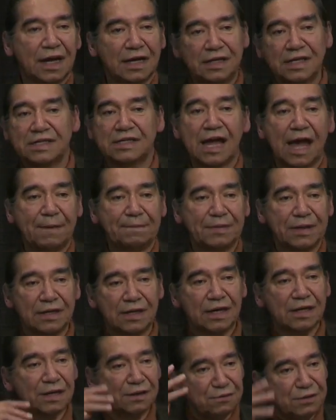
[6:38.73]
And this
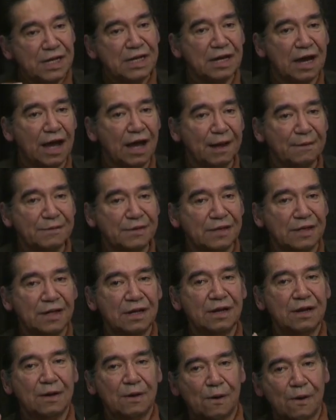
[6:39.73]
happened three times
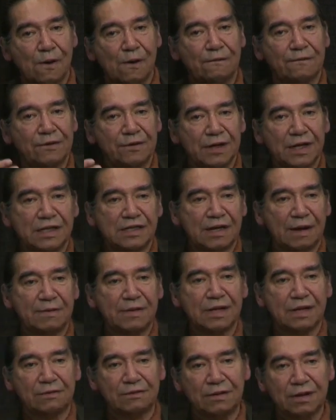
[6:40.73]
over in
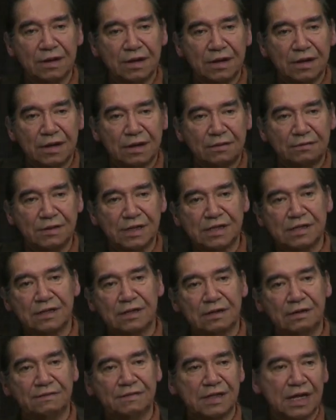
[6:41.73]
some of the
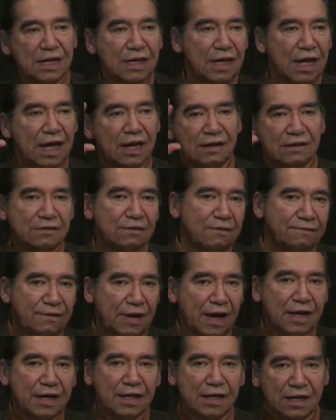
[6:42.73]
reserves. And, and so
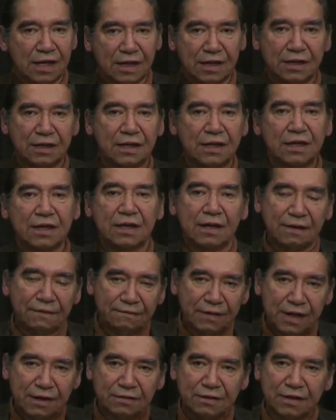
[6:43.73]
finally the
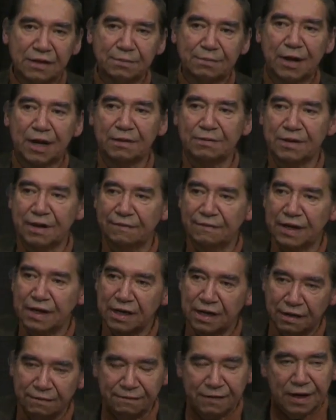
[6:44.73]
Federal Department of
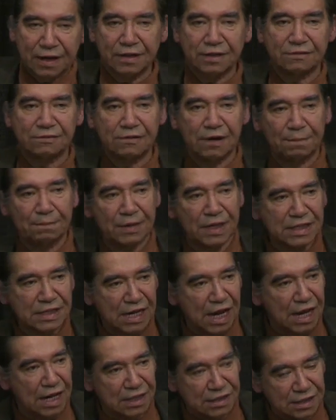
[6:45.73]
Indian Affairs
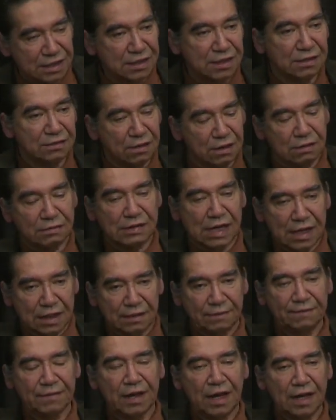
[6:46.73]
and said, oh,
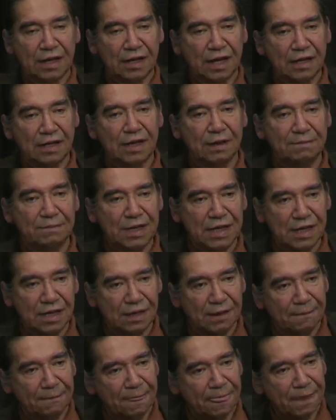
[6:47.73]
well, let them
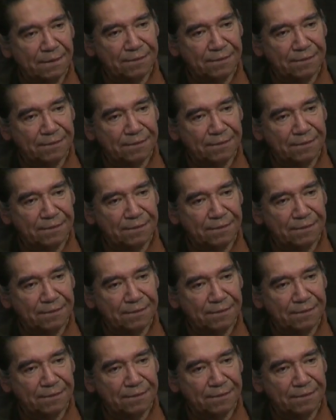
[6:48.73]
be.